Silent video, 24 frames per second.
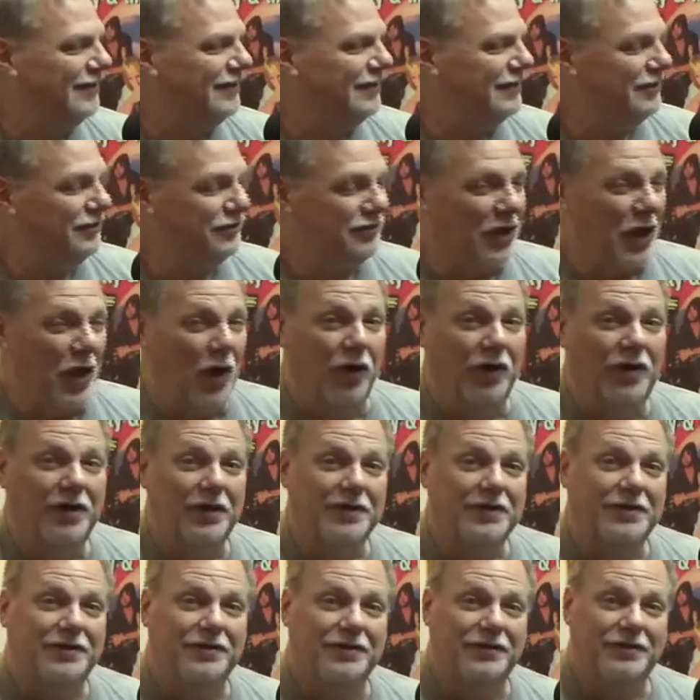So
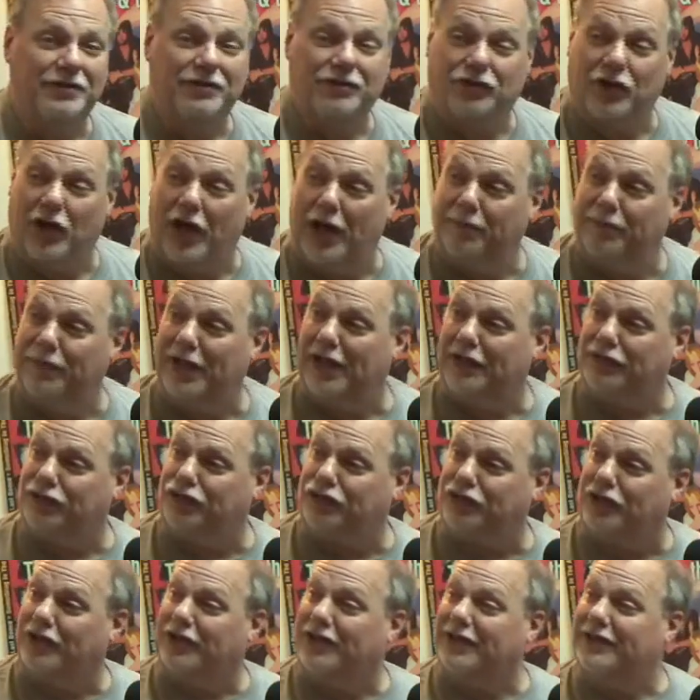I'm not
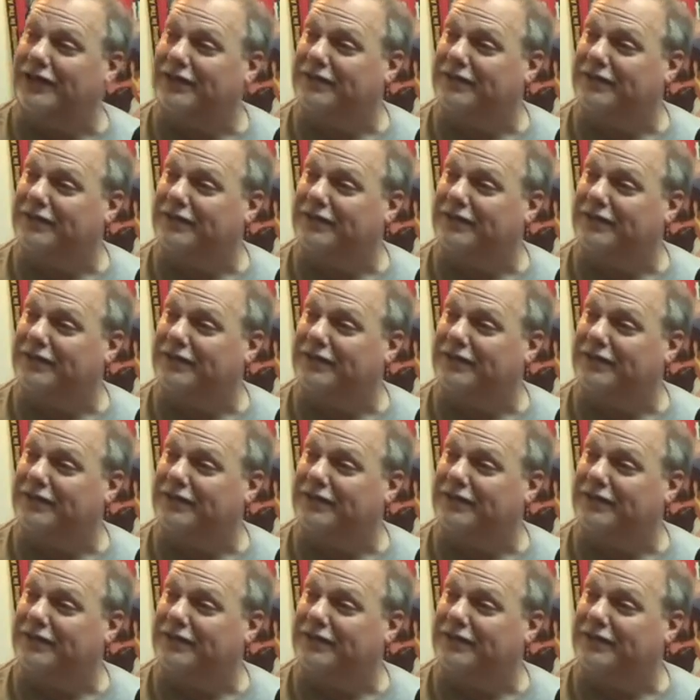sure